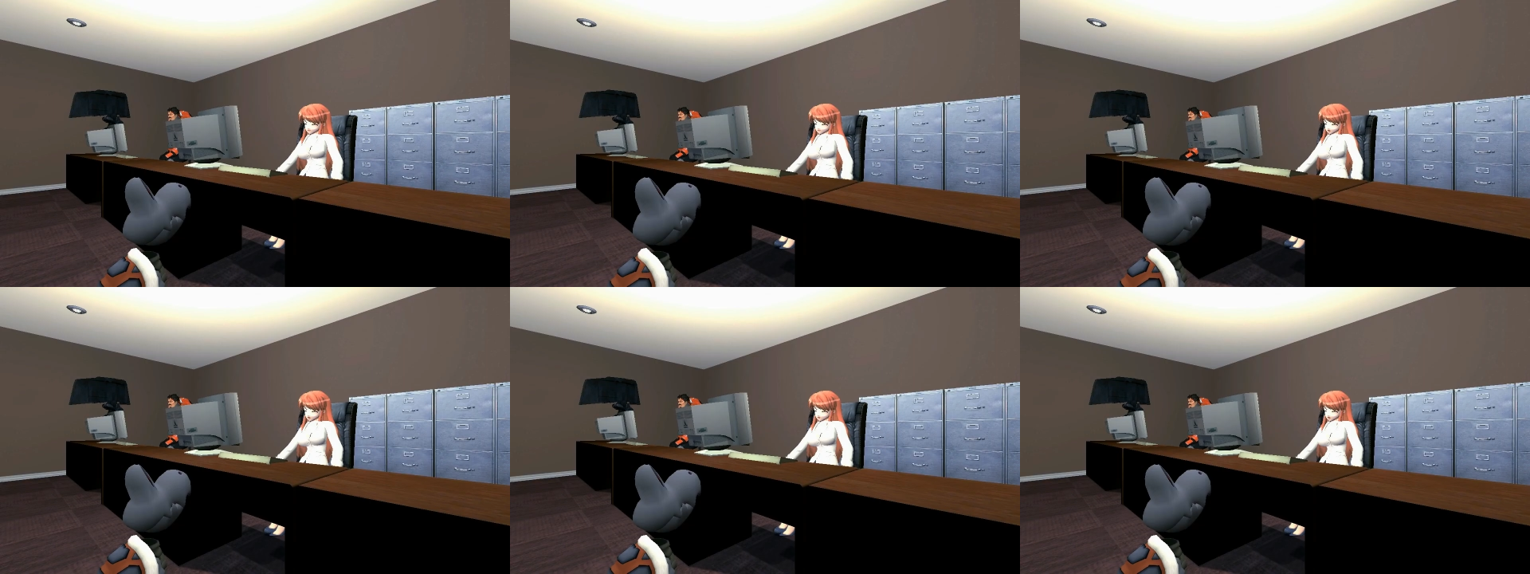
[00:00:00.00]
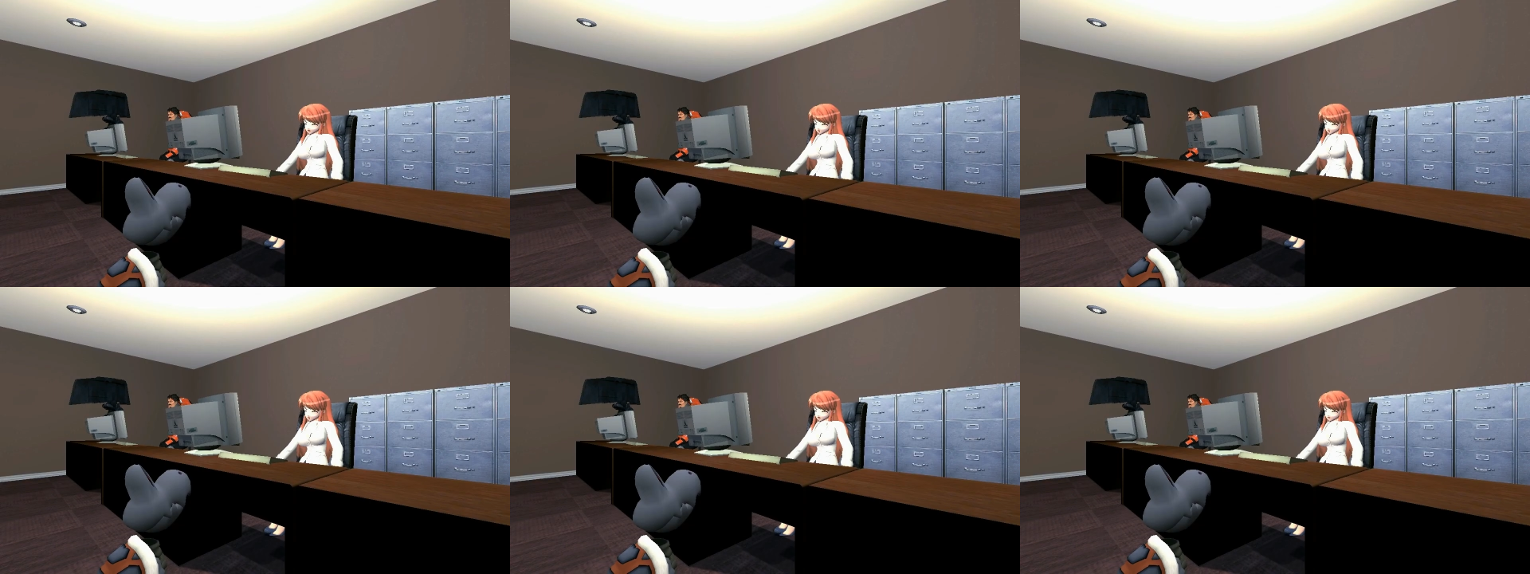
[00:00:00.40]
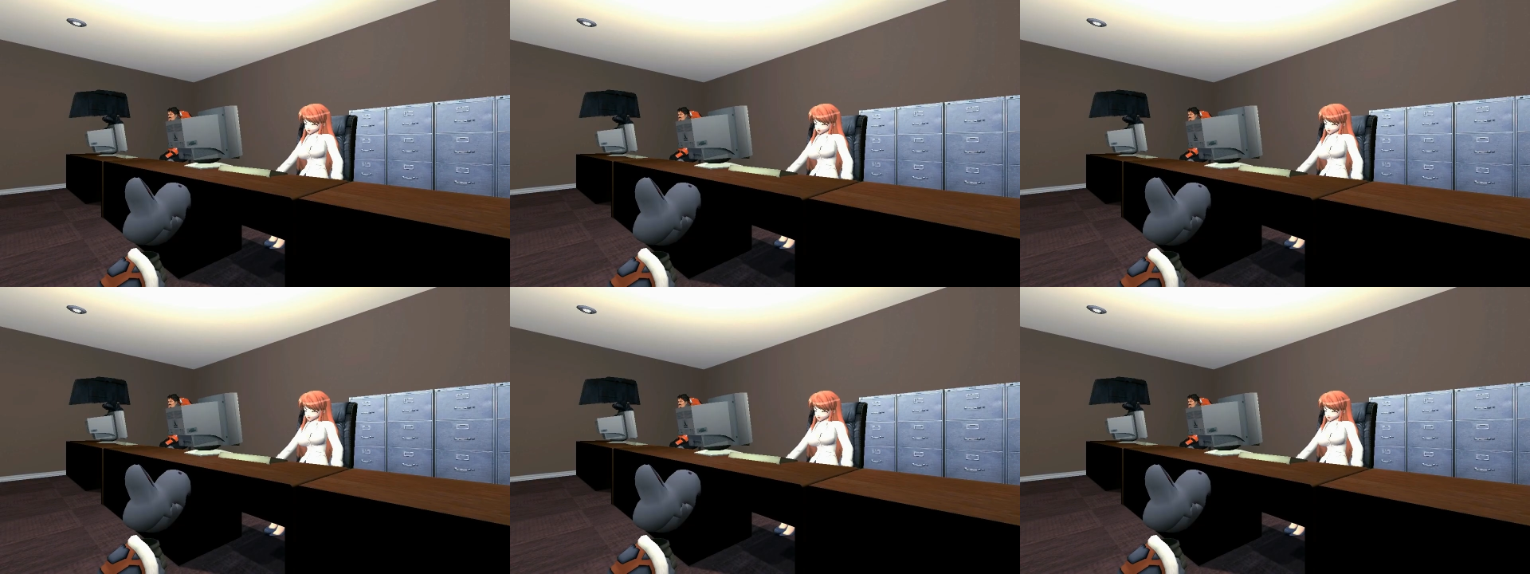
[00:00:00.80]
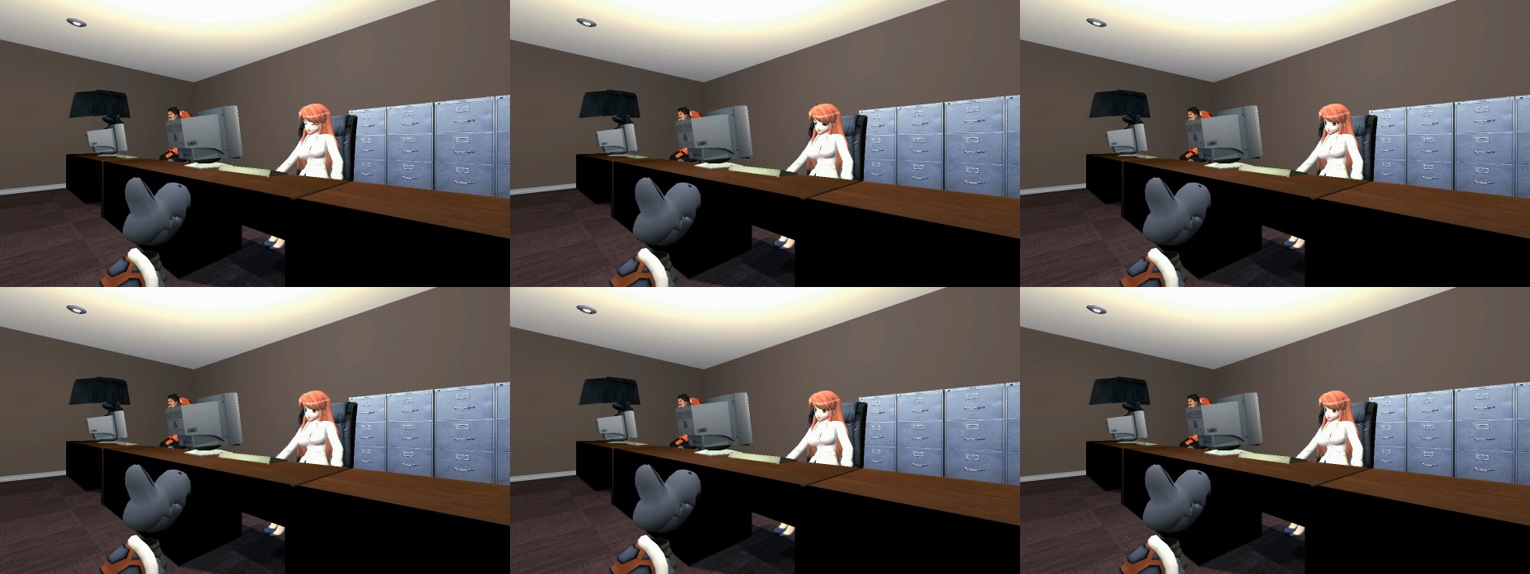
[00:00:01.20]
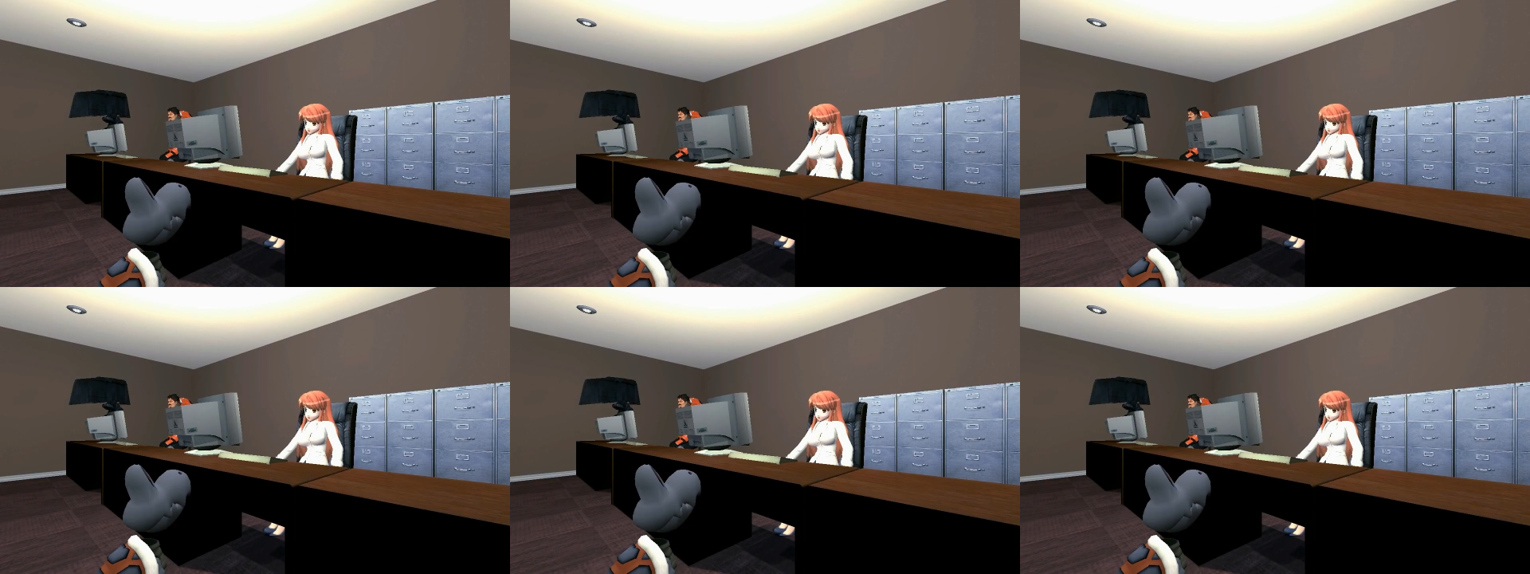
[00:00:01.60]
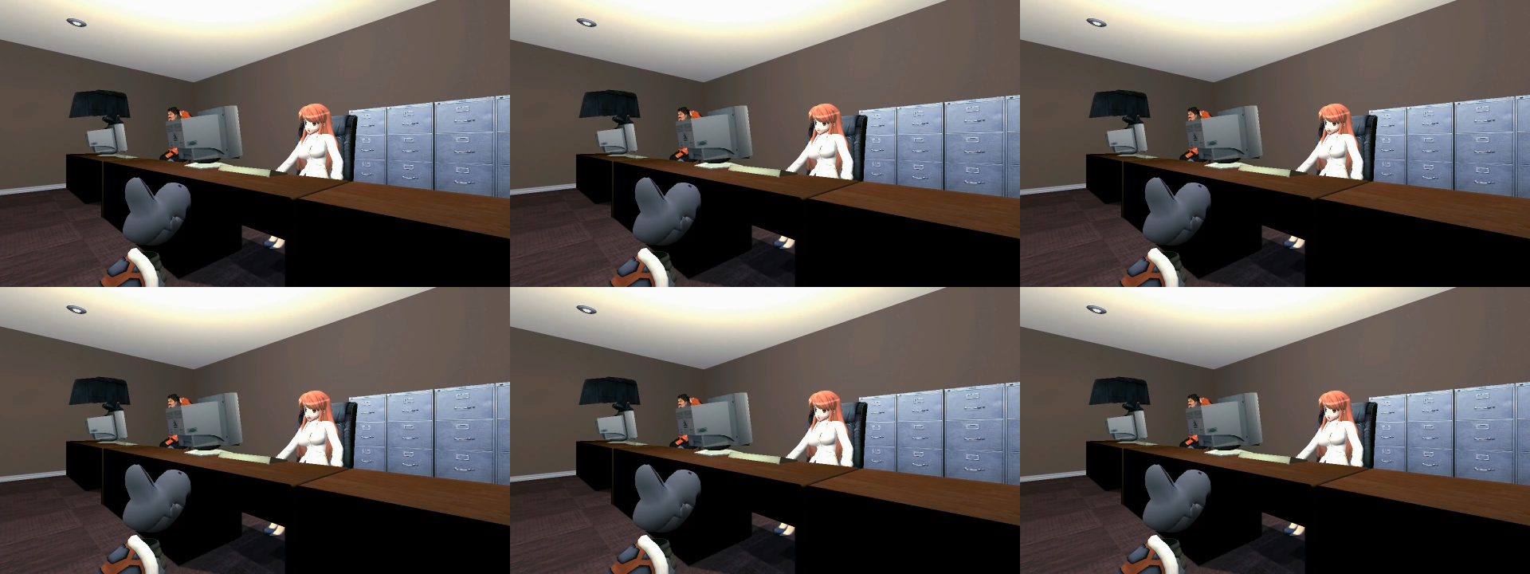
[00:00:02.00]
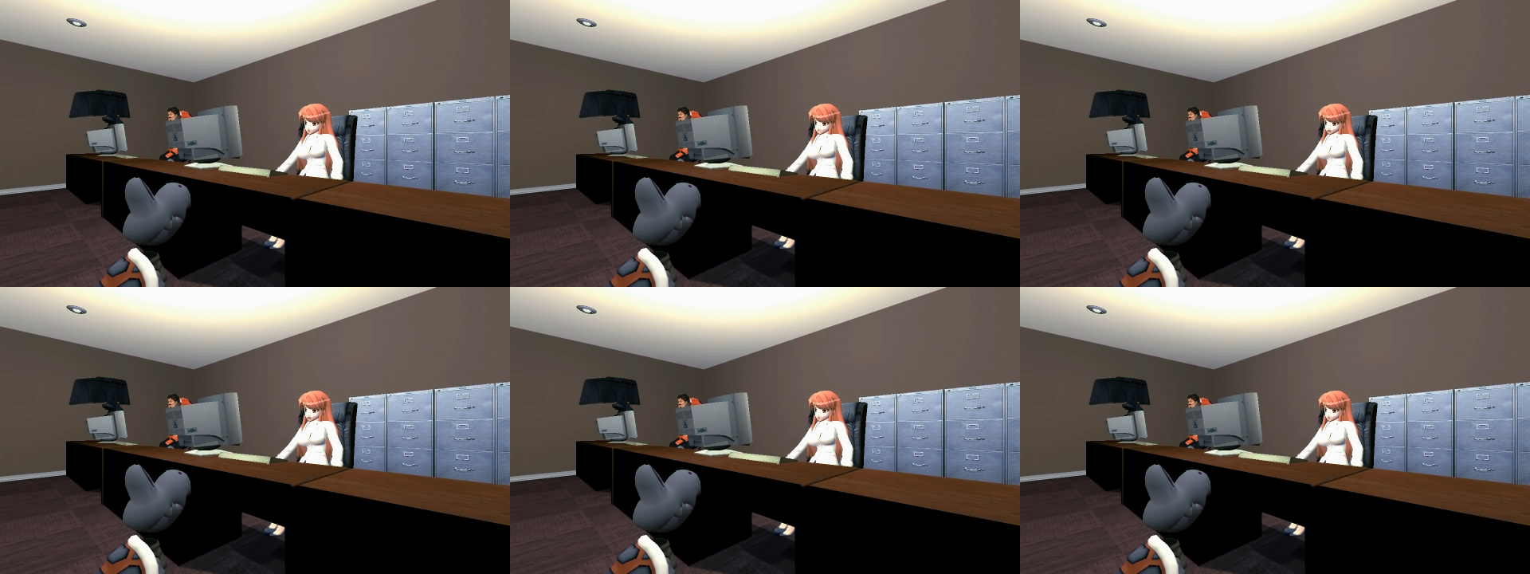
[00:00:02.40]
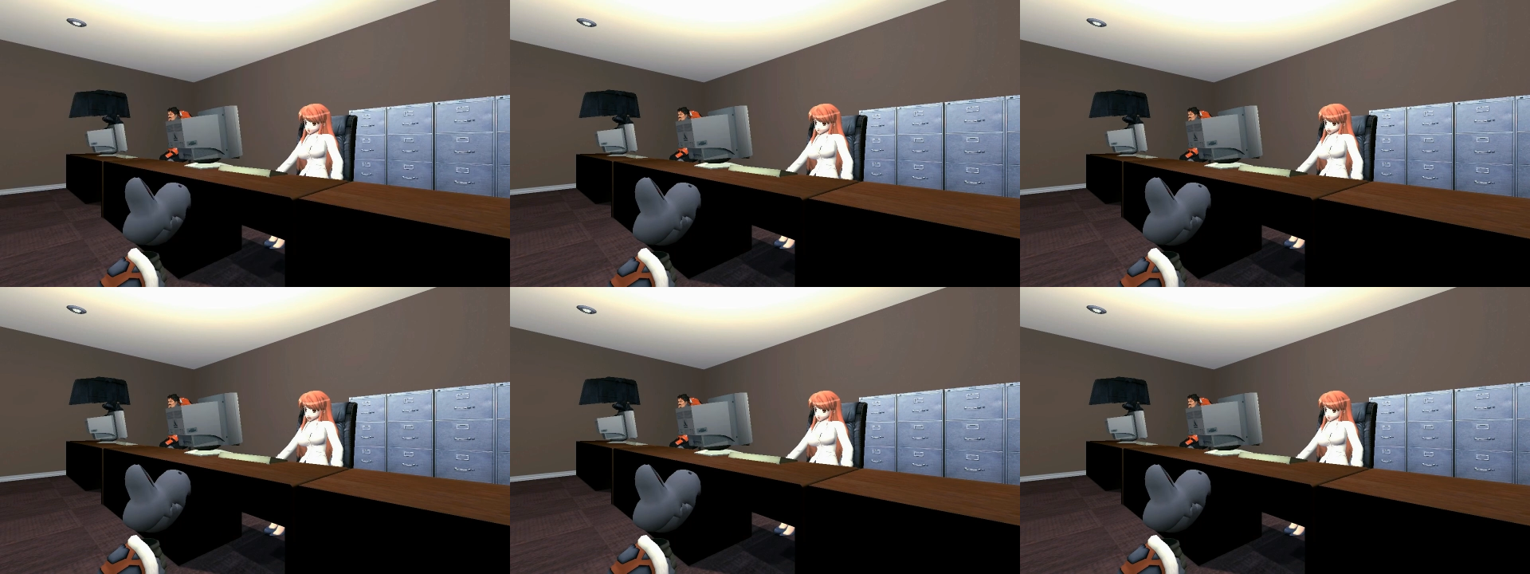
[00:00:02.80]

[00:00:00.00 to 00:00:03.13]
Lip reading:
No face is visible, so there are no lips to read.